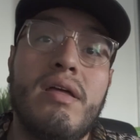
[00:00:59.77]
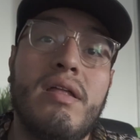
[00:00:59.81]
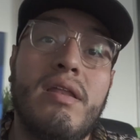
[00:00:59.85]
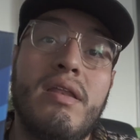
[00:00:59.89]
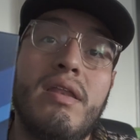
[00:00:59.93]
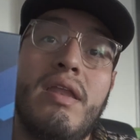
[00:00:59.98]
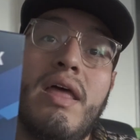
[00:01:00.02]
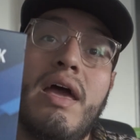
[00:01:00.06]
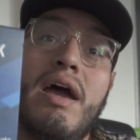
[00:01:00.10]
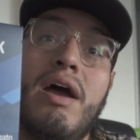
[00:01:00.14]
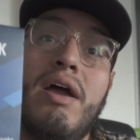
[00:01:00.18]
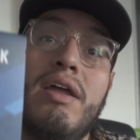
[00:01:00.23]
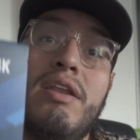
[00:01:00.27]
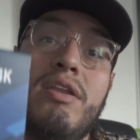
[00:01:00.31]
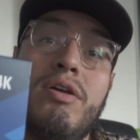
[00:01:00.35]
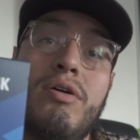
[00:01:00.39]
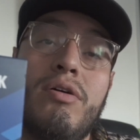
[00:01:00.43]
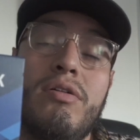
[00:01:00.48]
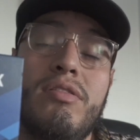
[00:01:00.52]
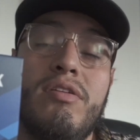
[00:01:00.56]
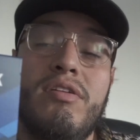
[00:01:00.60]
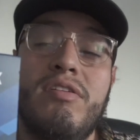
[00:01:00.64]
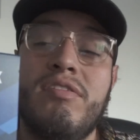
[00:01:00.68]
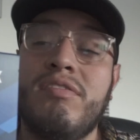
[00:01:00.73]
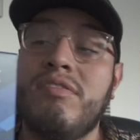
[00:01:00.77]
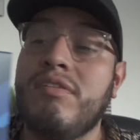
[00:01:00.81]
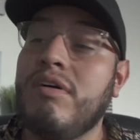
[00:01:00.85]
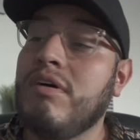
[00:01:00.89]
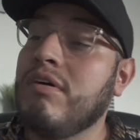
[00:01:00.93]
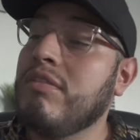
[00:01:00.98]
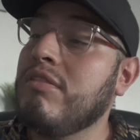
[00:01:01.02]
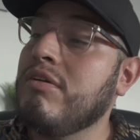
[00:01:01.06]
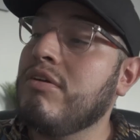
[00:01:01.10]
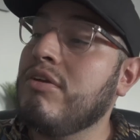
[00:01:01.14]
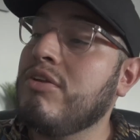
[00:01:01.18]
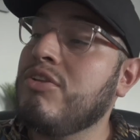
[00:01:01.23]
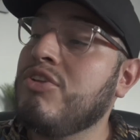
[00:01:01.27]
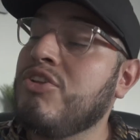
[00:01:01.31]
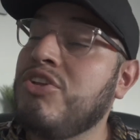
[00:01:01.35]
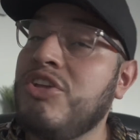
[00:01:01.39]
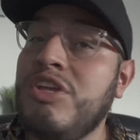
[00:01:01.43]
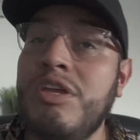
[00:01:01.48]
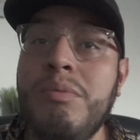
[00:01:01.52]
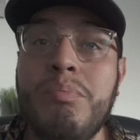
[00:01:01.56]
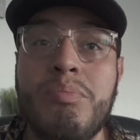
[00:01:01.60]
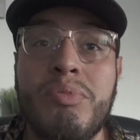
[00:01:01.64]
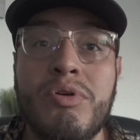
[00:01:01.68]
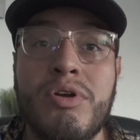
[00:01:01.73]
Now I know there's other
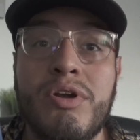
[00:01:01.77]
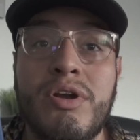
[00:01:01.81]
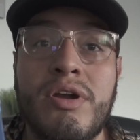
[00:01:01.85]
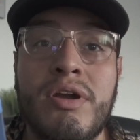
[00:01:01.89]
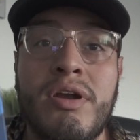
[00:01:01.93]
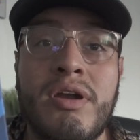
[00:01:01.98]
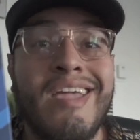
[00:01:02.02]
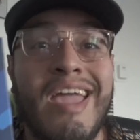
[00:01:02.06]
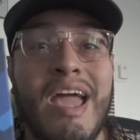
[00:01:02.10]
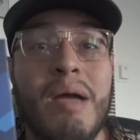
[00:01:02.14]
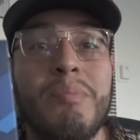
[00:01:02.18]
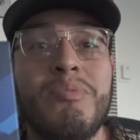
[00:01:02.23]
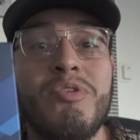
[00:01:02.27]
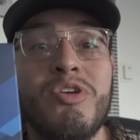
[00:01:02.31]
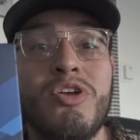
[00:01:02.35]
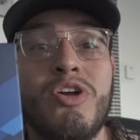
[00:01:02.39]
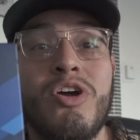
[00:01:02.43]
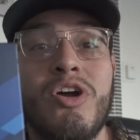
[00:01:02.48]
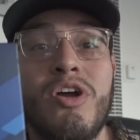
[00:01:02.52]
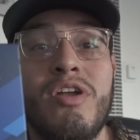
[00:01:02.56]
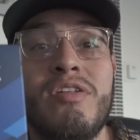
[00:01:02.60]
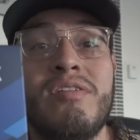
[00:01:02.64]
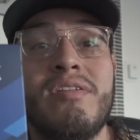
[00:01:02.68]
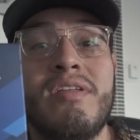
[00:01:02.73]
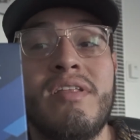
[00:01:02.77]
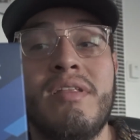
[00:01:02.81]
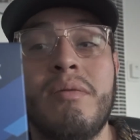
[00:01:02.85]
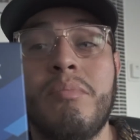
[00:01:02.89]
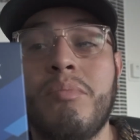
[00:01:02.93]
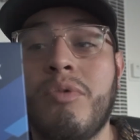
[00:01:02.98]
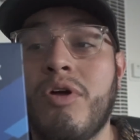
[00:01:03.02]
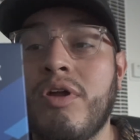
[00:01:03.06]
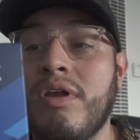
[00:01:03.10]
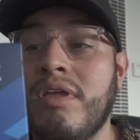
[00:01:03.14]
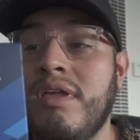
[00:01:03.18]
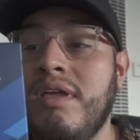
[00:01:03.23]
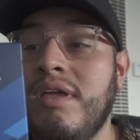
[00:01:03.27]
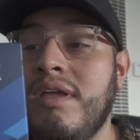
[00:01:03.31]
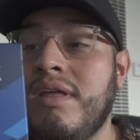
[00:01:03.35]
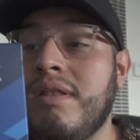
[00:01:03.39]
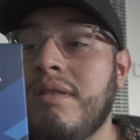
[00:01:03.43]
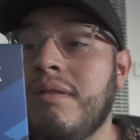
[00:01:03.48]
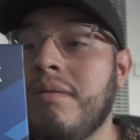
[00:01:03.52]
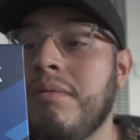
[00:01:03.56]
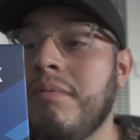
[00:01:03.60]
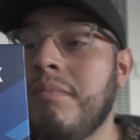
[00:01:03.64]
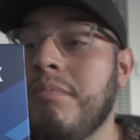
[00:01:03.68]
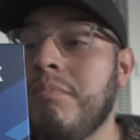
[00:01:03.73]
cheaper capture cards in the market,
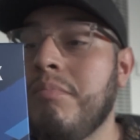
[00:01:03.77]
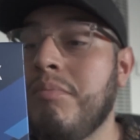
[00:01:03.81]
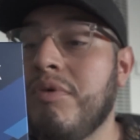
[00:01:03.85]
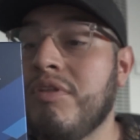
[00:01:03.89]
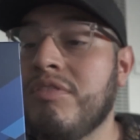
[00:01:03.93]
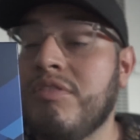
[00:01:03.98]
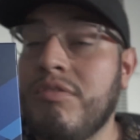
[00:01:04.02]
but